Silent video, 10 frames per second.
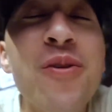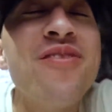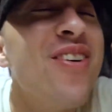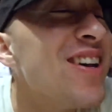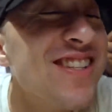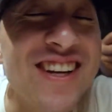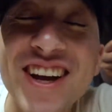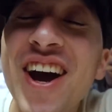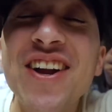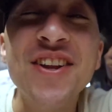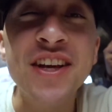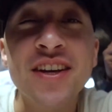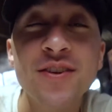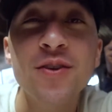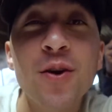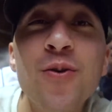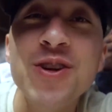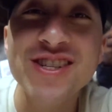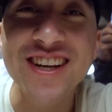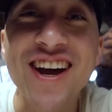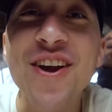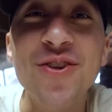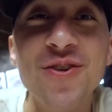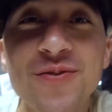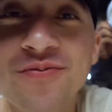warm, fuzzy, and cuddly. Who wants to cuddle?